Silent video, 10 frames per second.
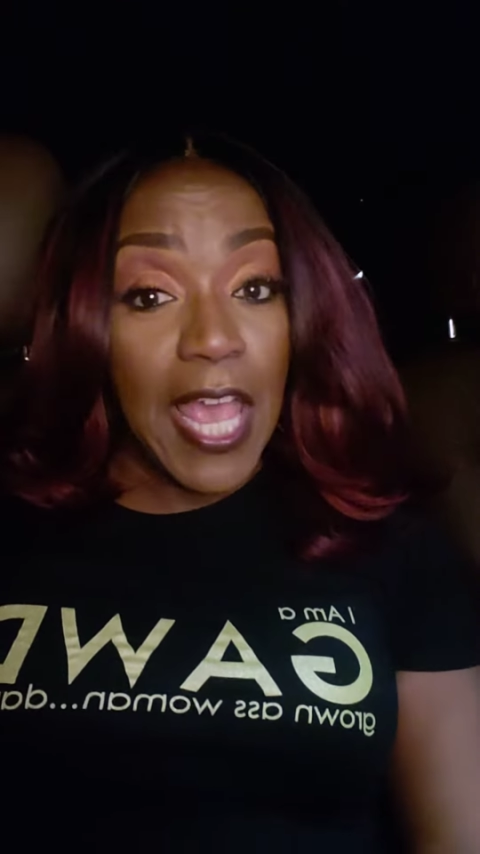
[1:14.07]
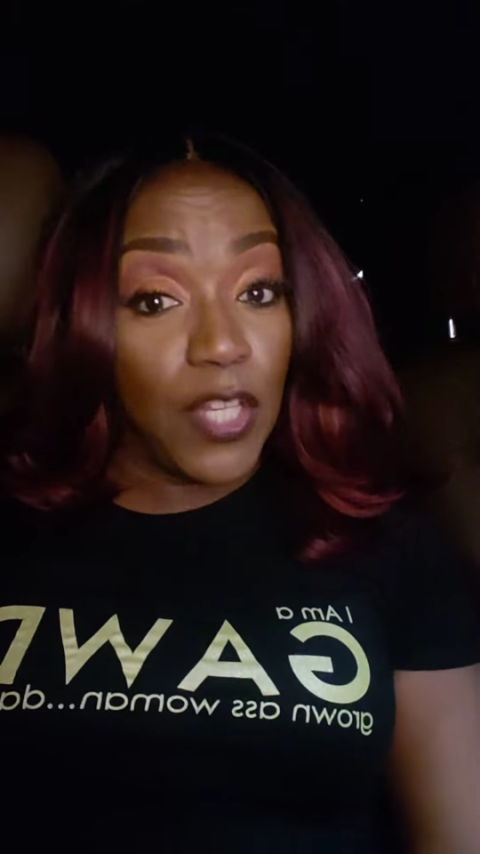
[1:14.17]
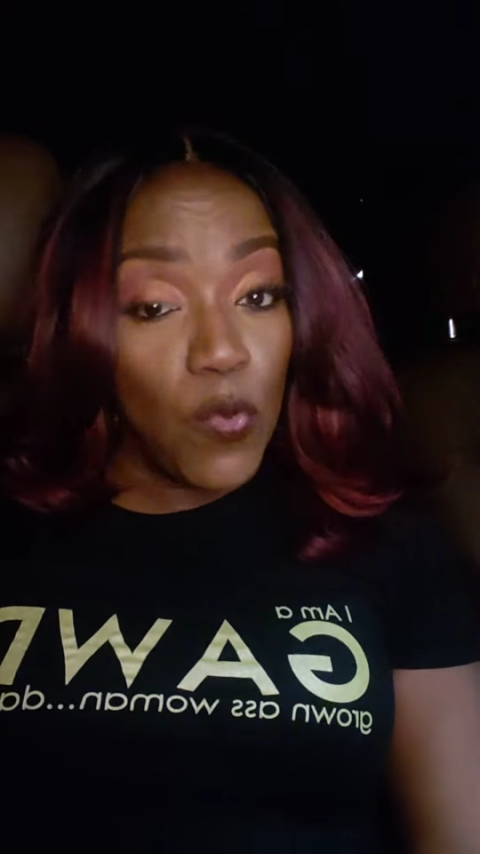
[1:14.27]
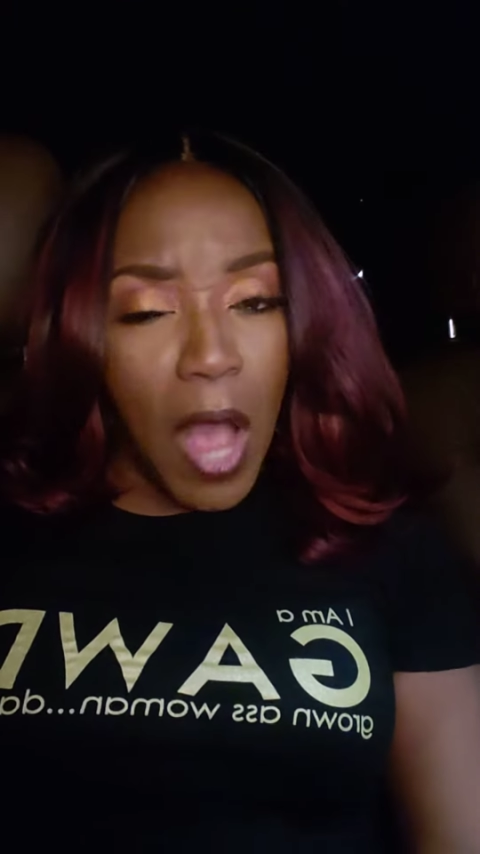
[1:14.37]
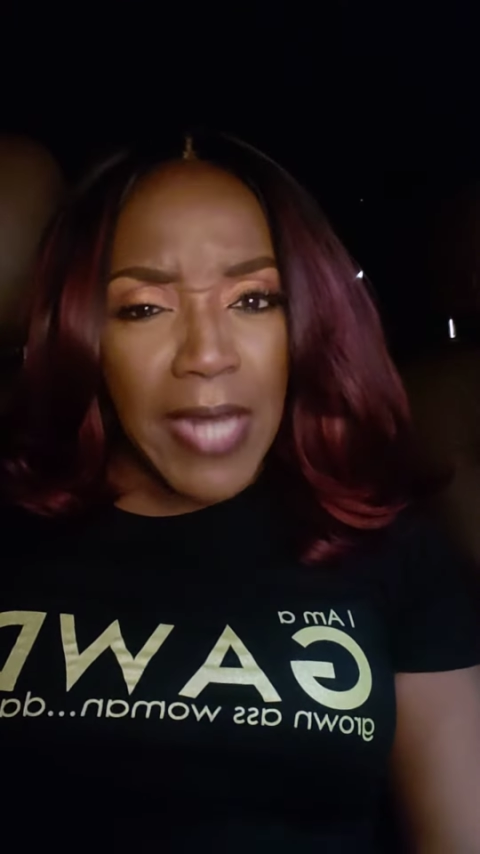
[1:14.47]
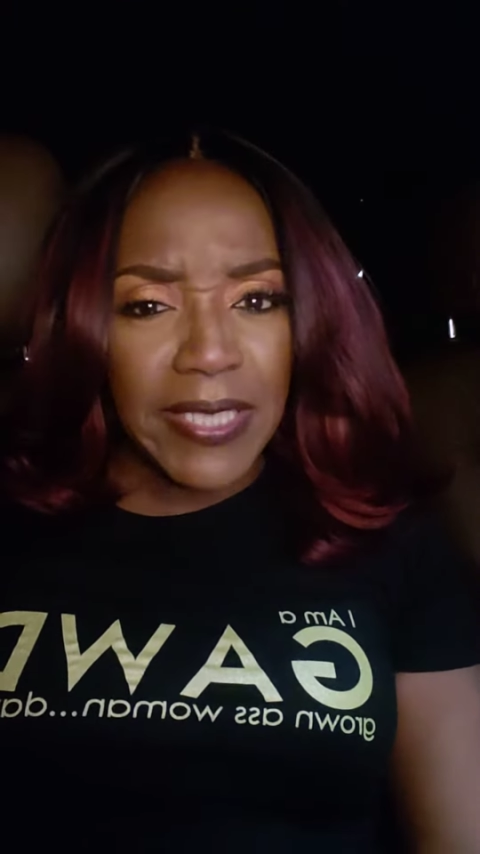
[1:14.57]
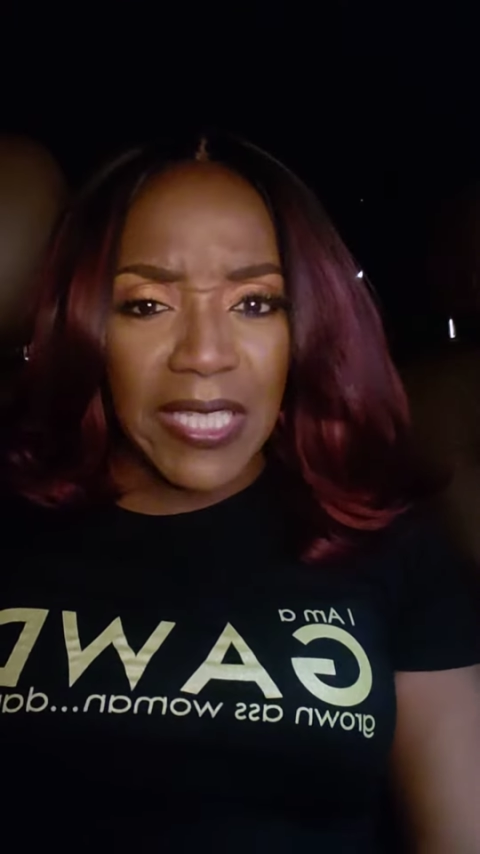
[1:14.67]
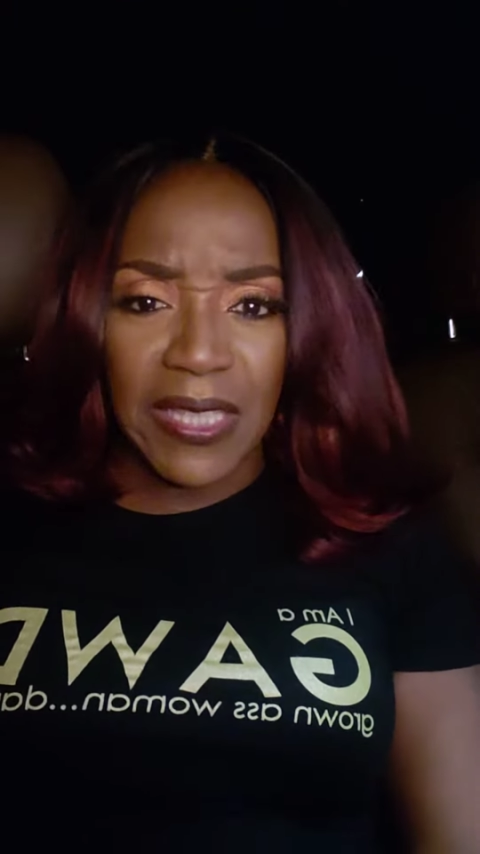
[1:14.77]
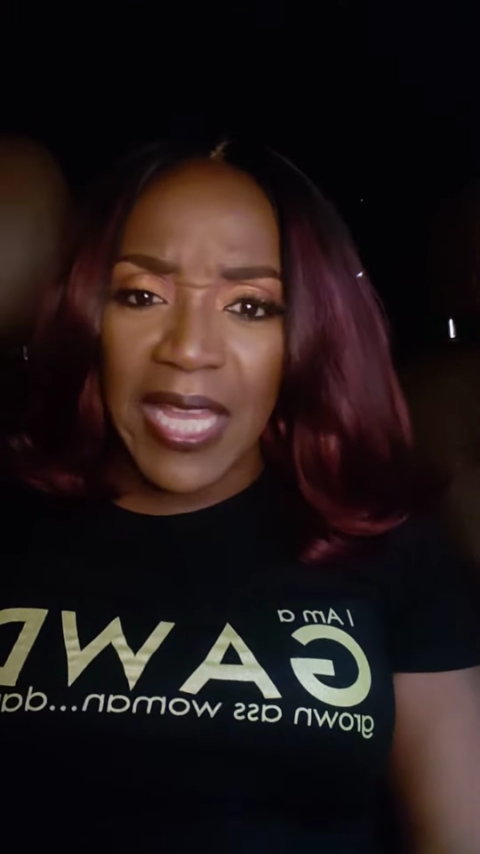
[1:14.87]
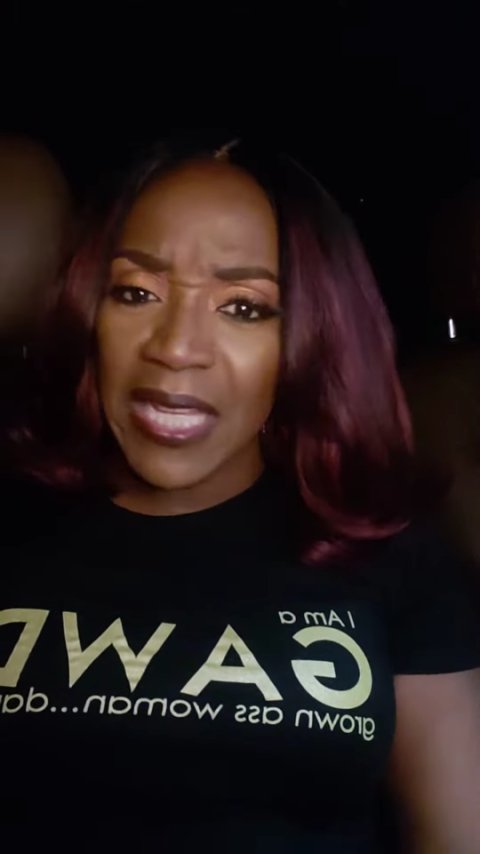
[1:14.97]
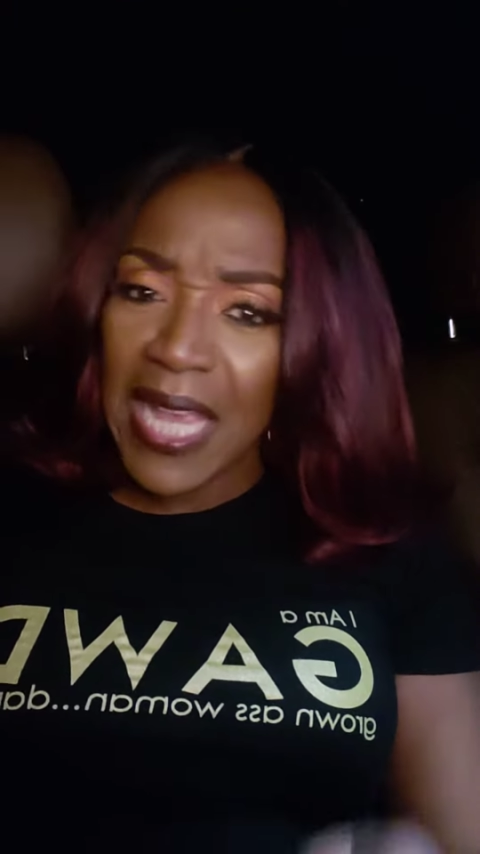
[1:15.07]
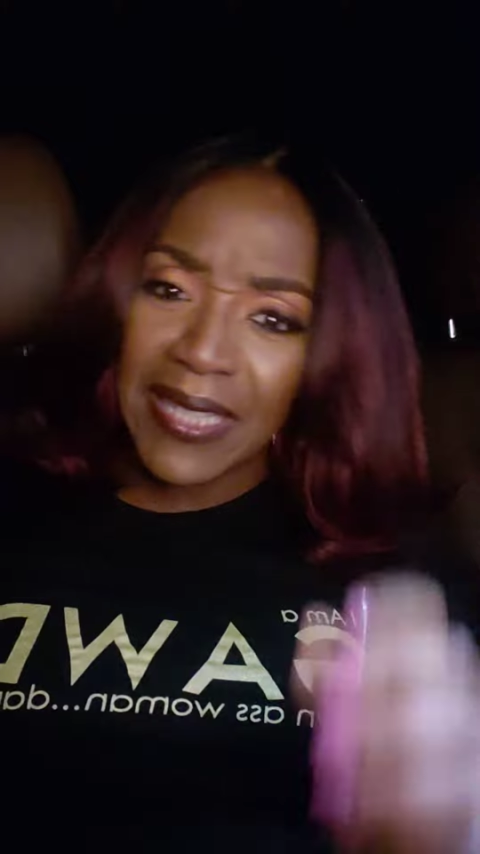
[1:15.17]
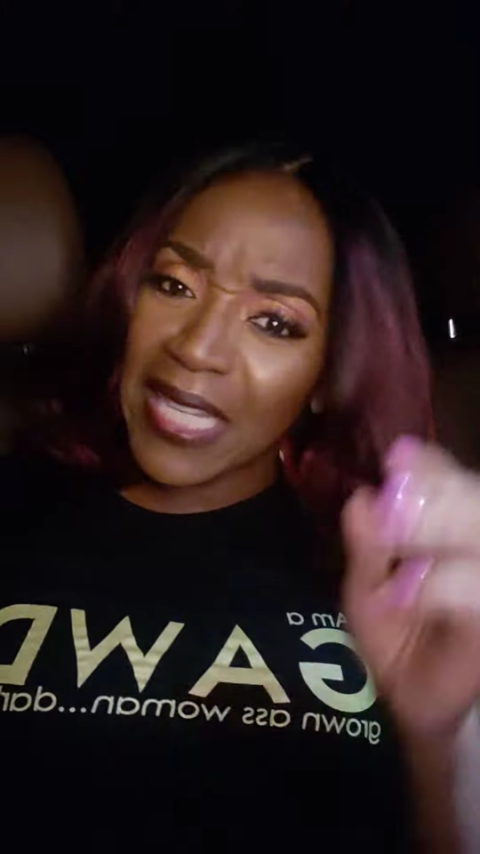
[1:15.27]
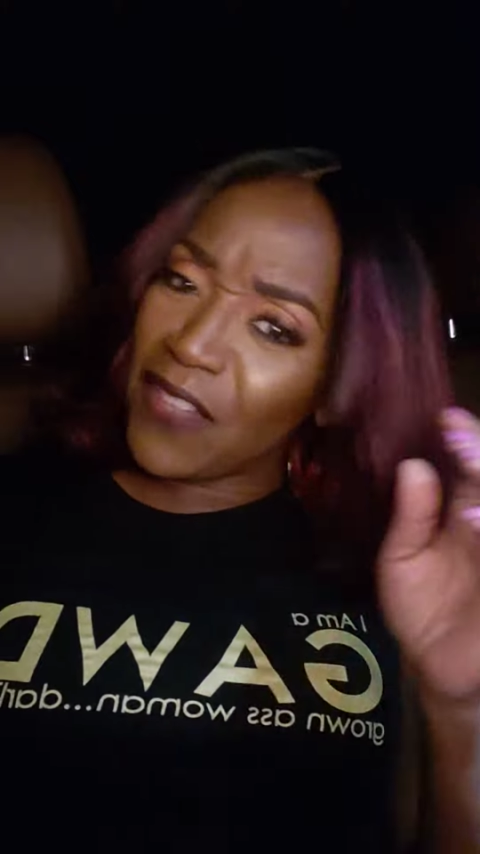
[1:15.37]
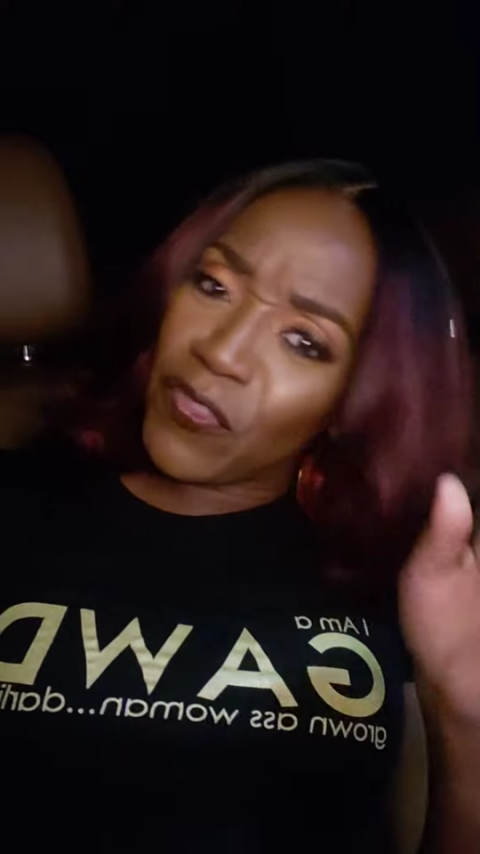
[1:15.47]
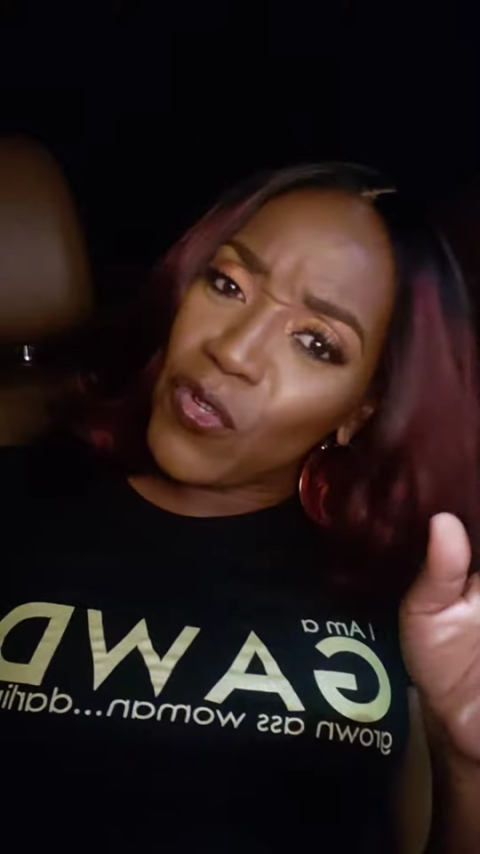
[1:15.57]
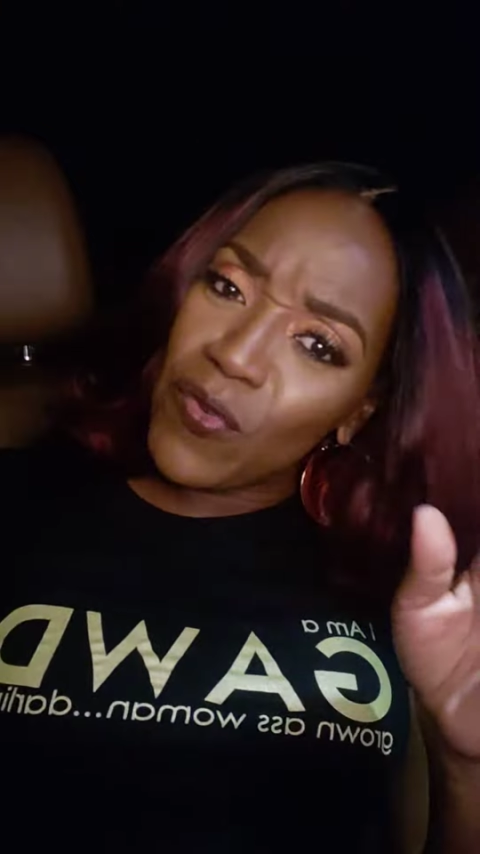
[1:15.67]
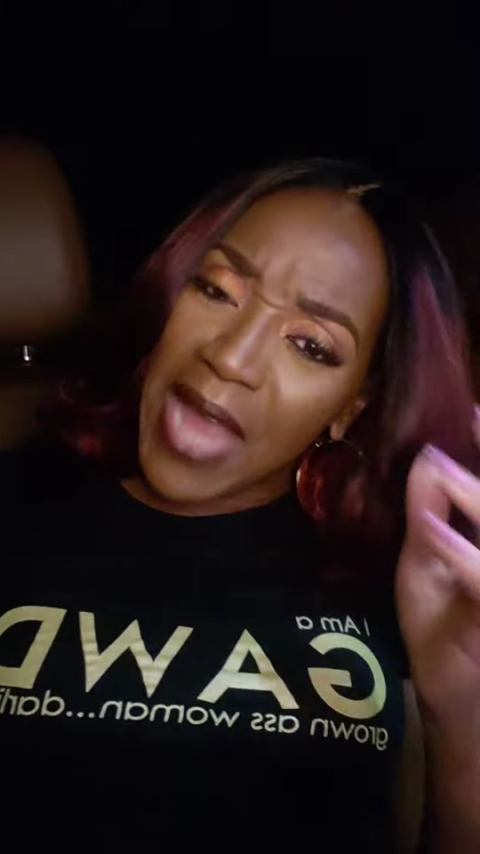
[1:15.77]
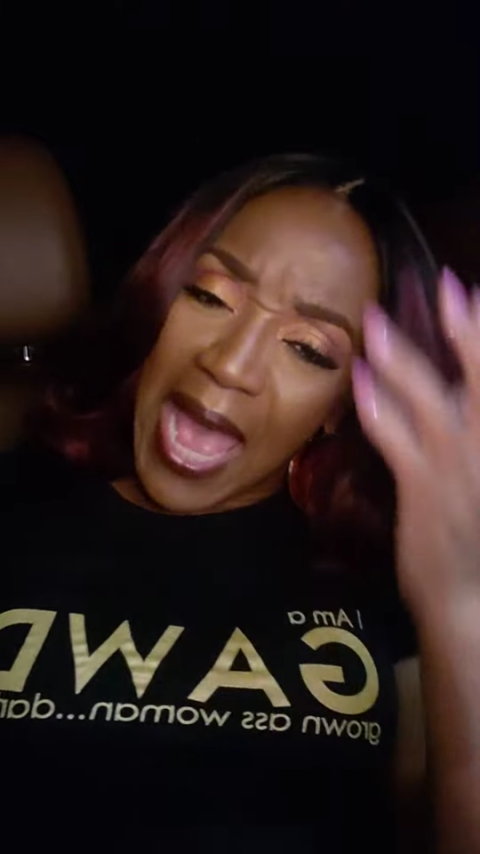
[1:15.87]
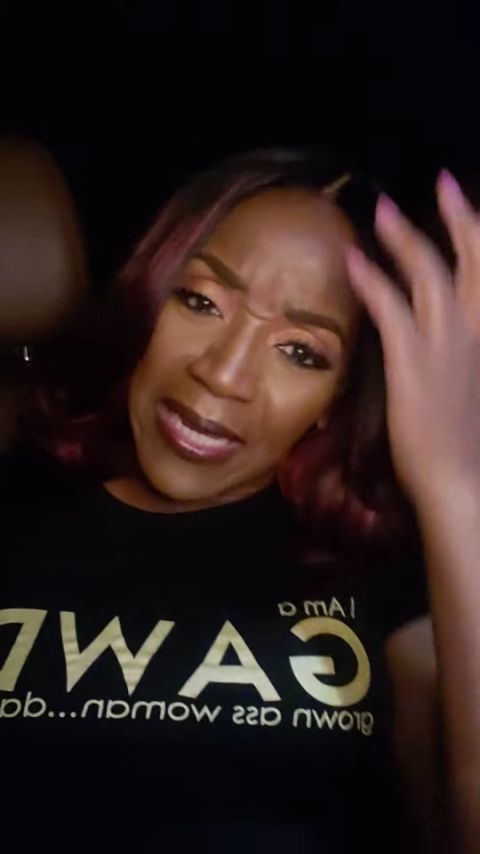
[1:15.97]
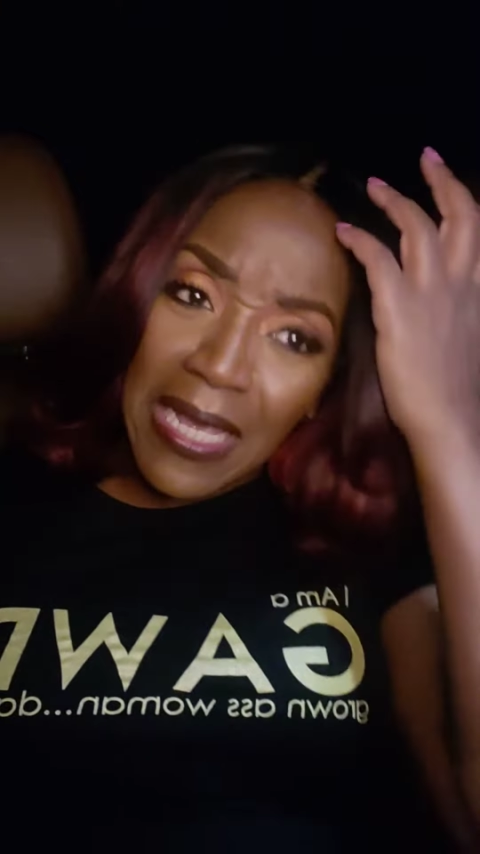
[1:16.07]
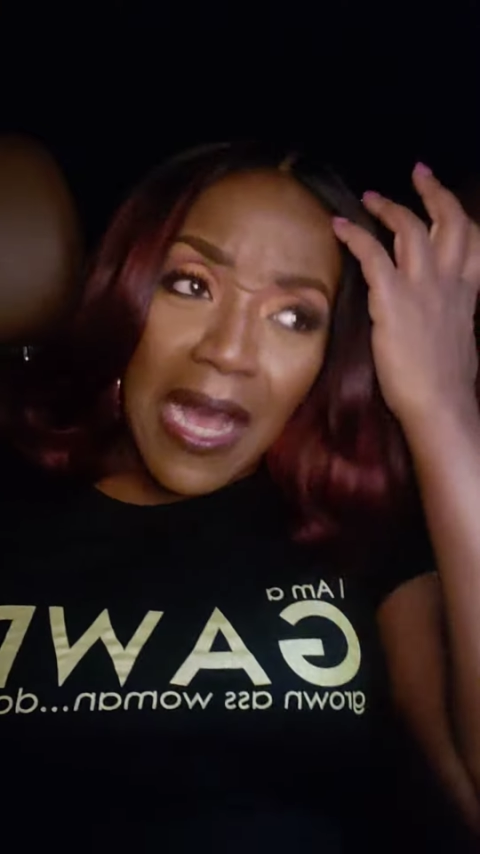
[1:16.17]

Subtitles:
And you honestly think that if you're not,